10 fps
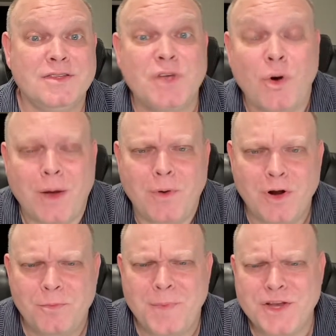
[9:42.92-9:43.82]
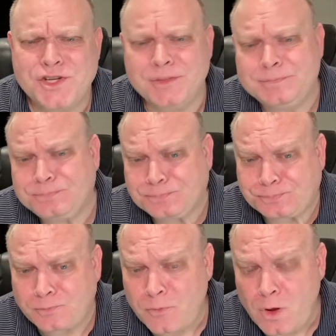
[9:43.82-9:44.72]
So I wanted to mention
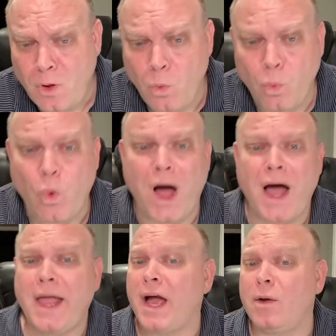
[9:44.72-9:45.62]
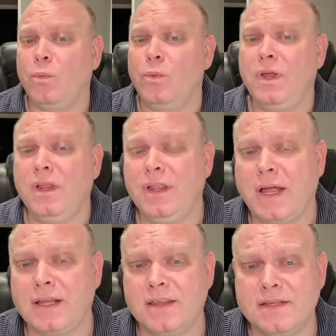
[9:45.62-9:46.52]
why I really
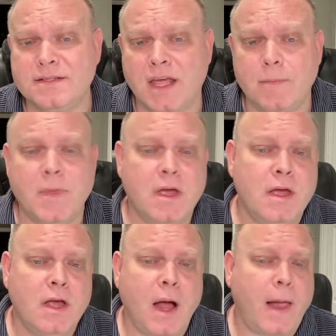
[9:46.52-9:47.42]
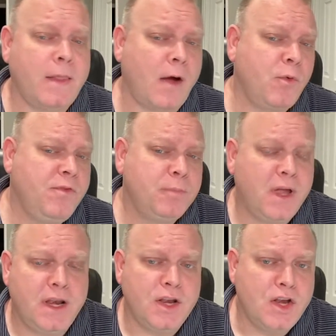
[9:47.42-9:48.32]
like this game. We've
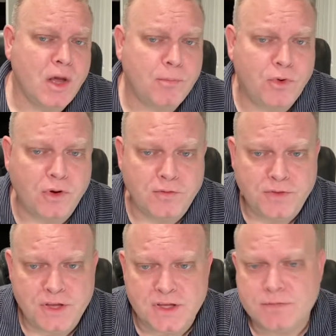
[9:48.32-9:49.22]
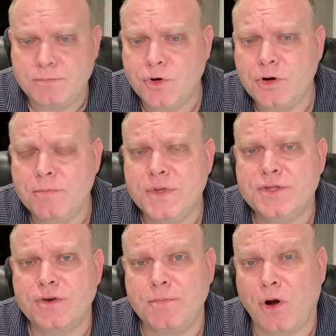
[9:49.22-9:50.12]
played a number of these murder
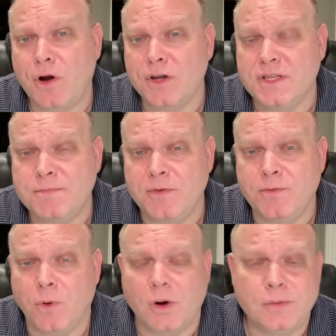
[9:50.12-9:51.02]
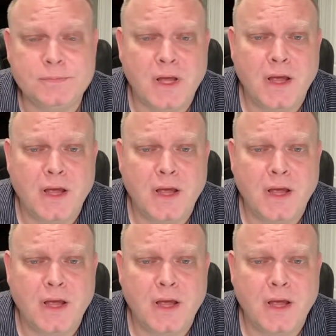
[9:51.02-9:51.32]
mystery parties before,